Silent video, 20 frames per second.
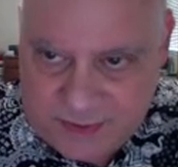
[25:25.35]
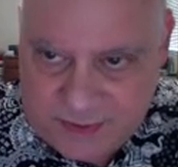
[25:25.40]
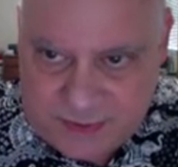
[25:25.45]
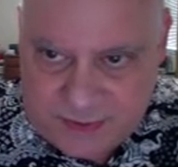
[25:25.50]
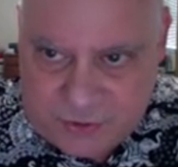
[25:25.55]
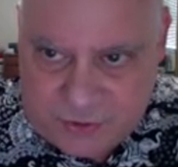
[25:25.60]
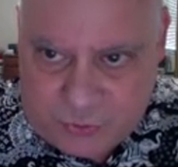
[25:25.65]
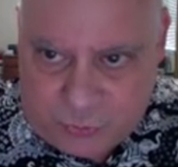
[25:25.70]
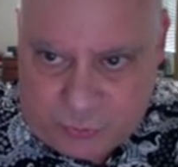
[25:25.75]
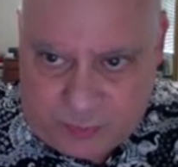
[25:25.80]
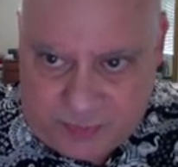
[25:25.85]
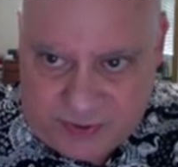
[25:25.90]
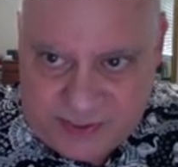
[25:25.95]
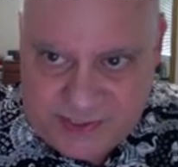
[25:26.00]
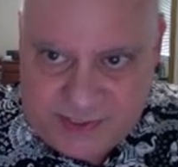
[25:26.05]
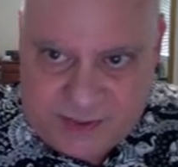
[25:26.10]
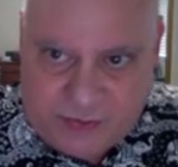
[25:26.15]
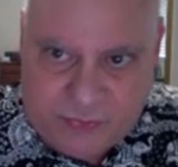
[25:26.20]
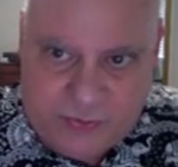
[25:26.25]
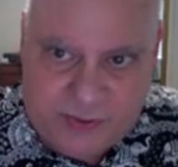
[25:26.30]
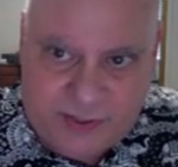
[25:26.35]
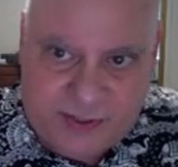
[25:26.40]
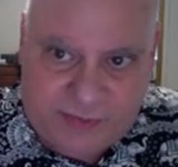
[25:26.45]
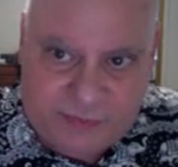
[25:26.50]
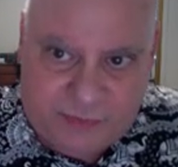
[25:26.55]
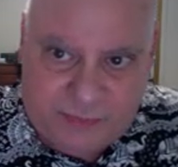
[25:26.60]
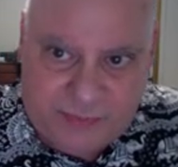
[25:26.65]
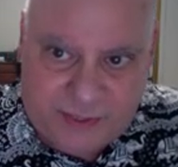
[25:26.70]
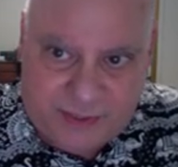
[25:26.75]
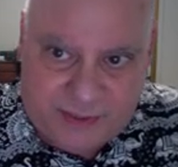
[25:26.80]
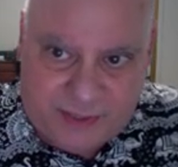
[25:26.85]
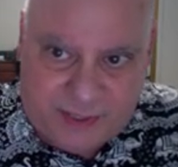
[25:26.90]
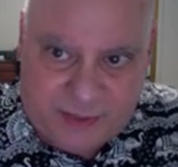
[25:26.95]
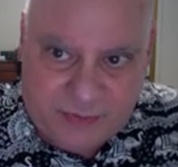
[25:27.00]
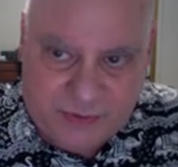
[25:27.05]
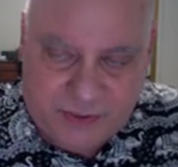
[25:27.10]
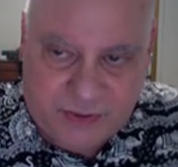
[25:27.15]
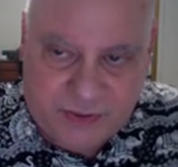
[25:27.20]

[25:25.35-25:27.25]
a normal cell would never be allowed to